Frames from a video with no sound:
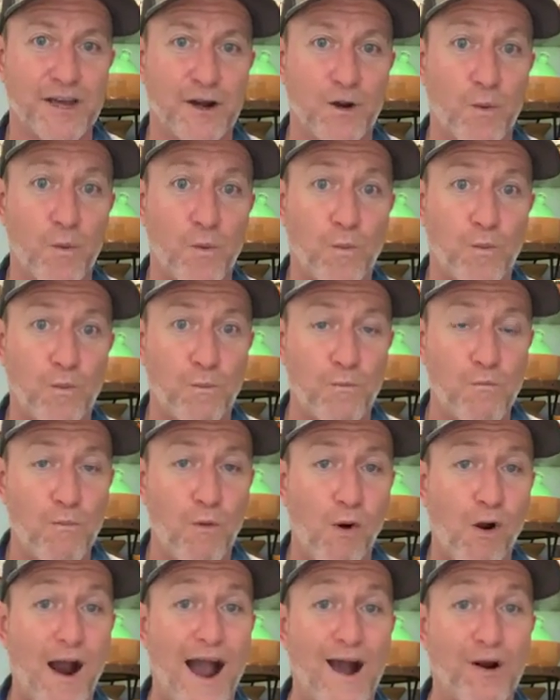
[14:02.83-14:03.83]
that are
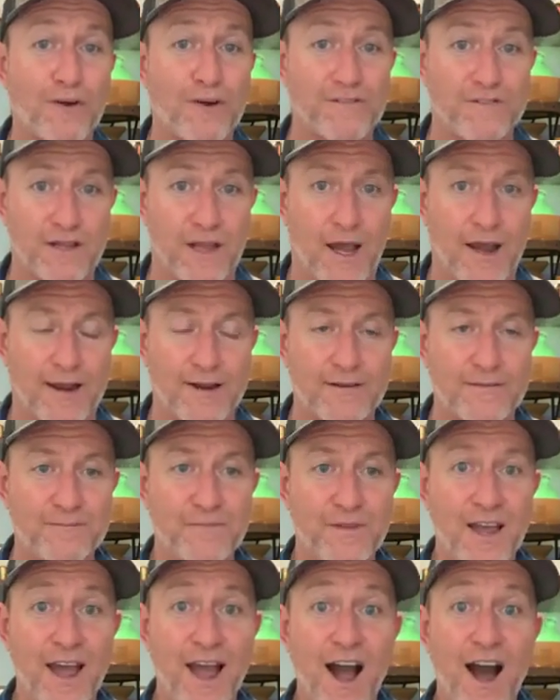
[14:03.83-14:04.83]
more out of line,
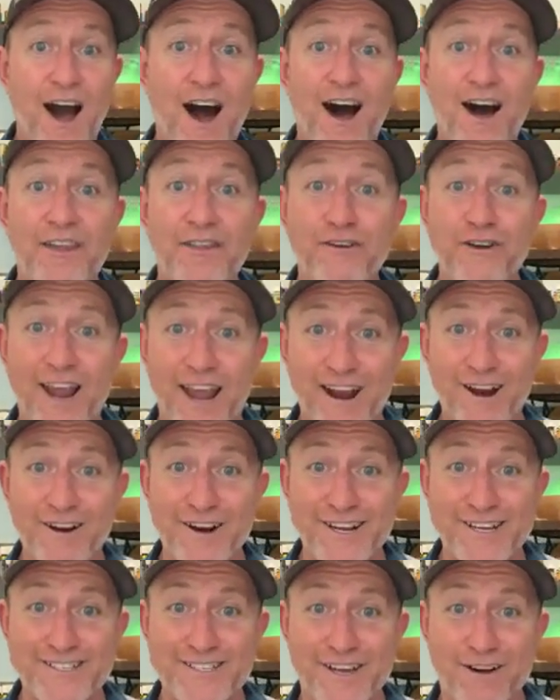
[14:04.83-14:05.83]
other
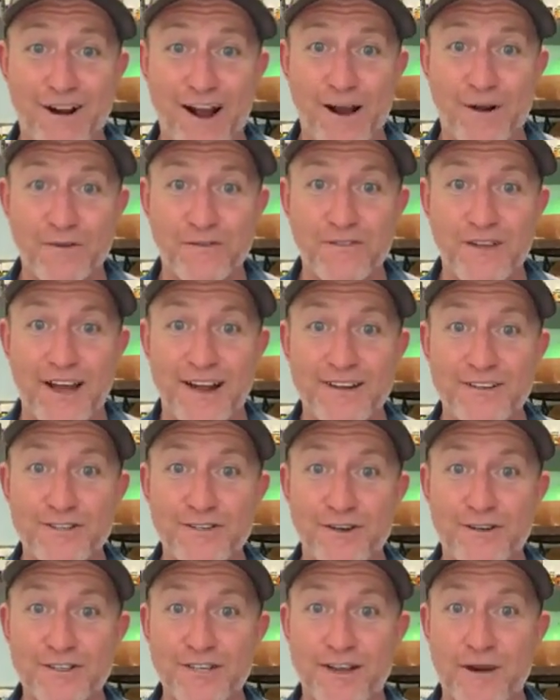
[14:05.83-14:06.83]
areas that are out of line
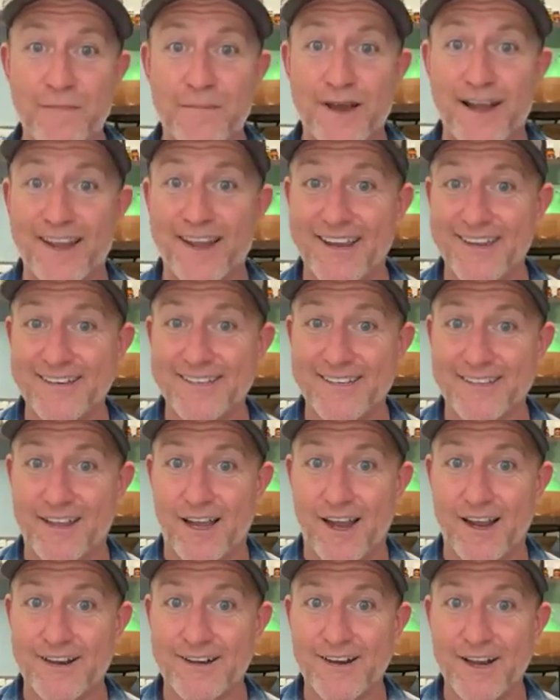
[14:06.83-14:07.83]
start to come back into
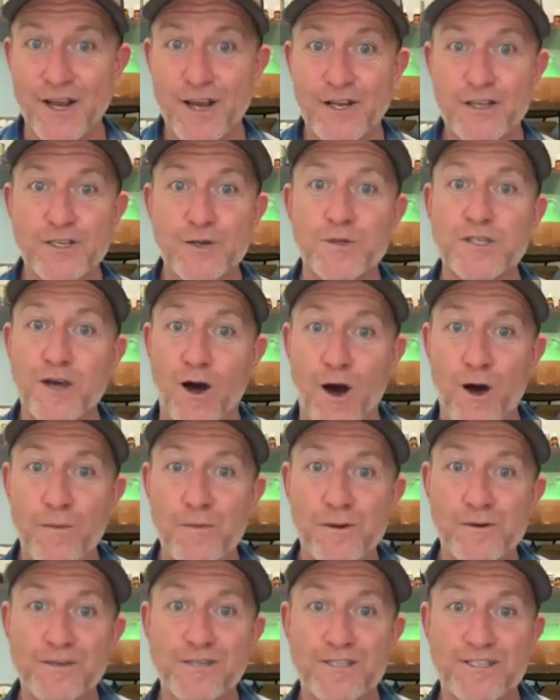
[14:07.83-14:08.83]
line. So it's
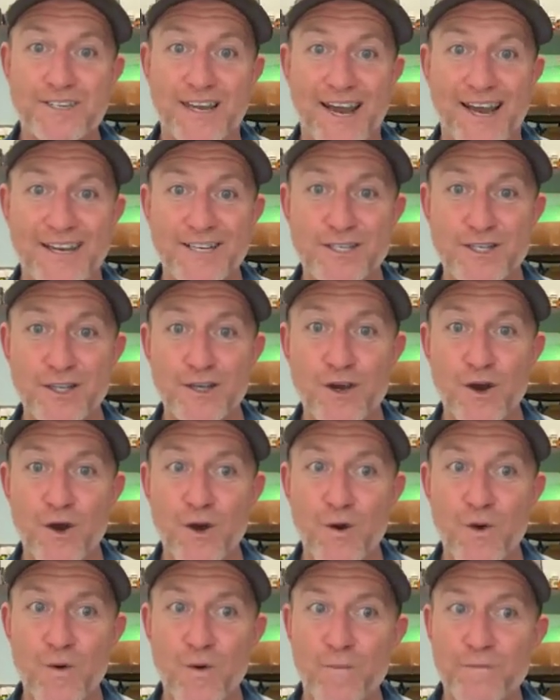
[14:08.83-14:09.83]
almost as
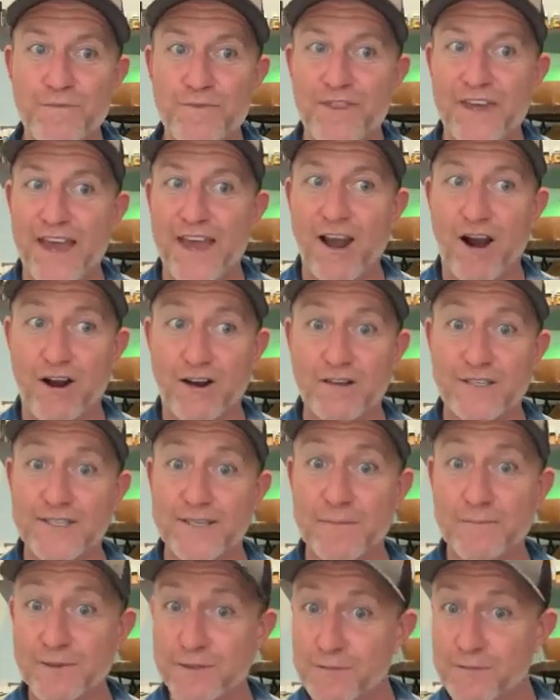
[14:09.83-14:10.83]
though they are
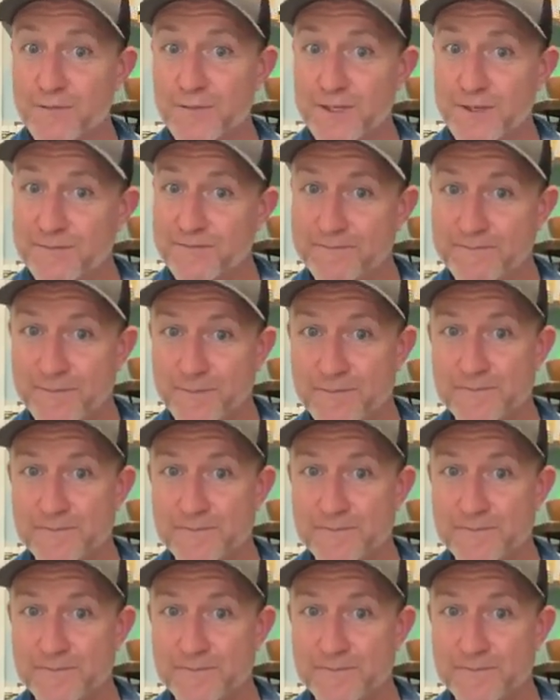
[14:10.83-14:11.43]
symptoms.